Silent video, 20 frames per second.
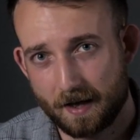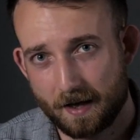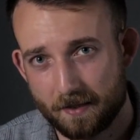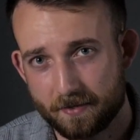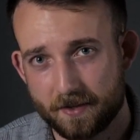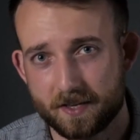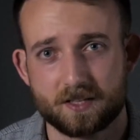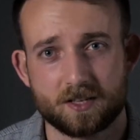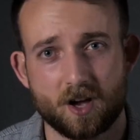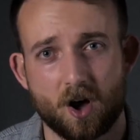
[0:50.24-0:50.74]

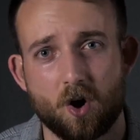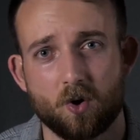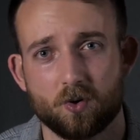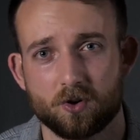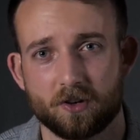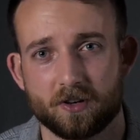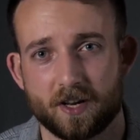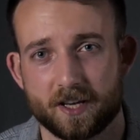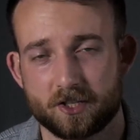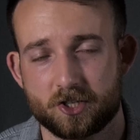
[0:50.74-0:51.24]
this is a whole
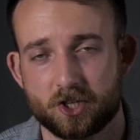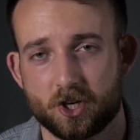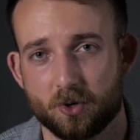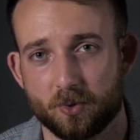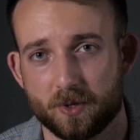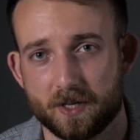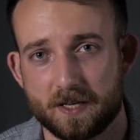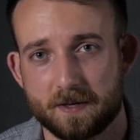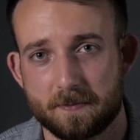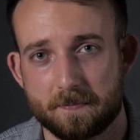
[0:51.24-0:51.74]
lot less
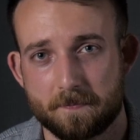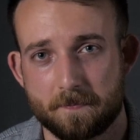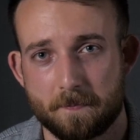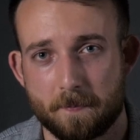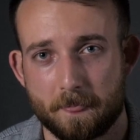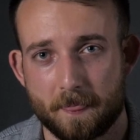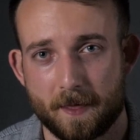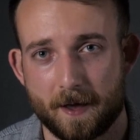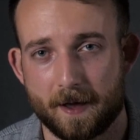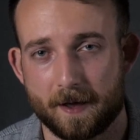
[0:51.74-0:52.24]
chewy
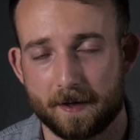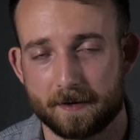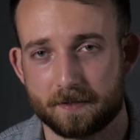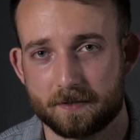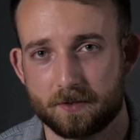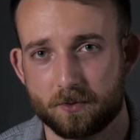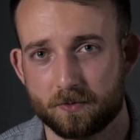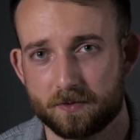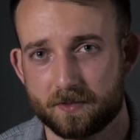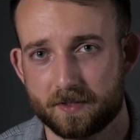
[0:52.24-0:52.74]
and
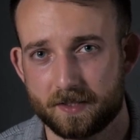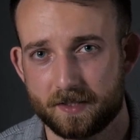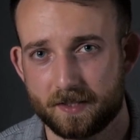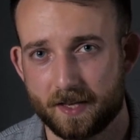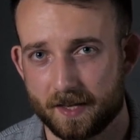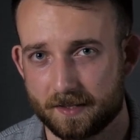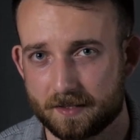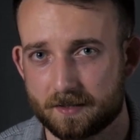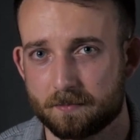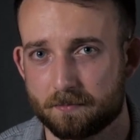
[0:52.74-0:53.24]
you'll
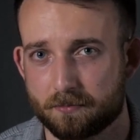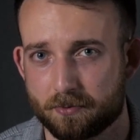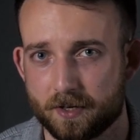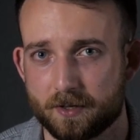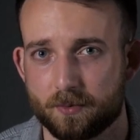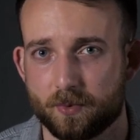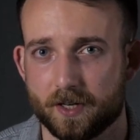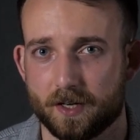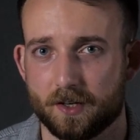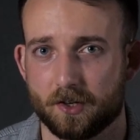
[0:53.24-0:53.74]
get some pretty
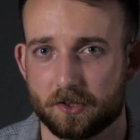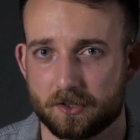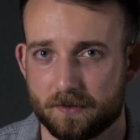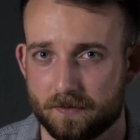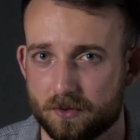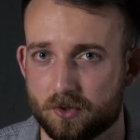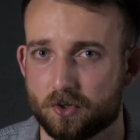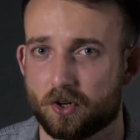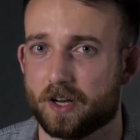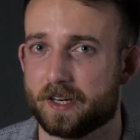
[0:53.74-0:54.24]
weird looks if
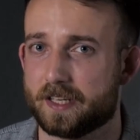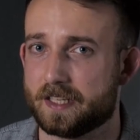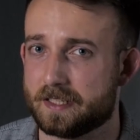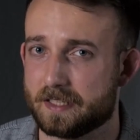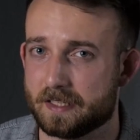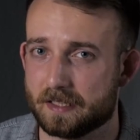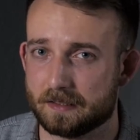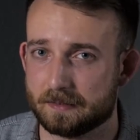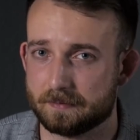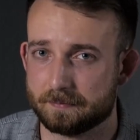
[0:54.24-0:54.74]
you try and eat
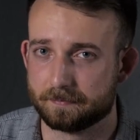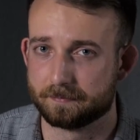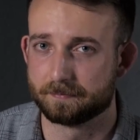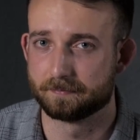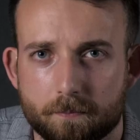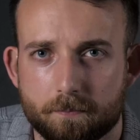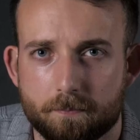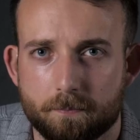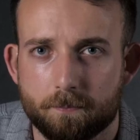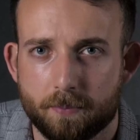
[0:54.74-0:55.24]
it.
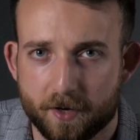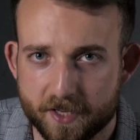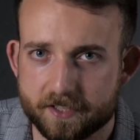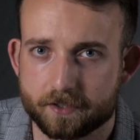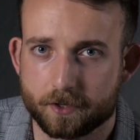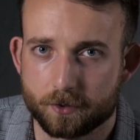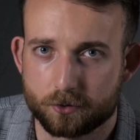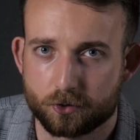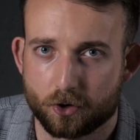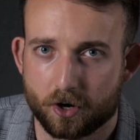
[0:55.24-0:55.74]
Please
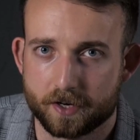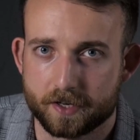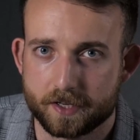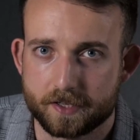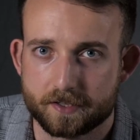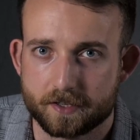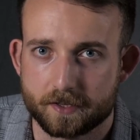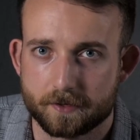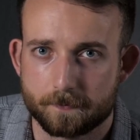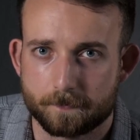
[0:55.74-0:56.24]
don't try and
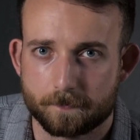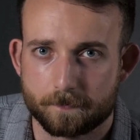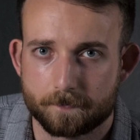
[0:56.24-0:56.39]
eat it.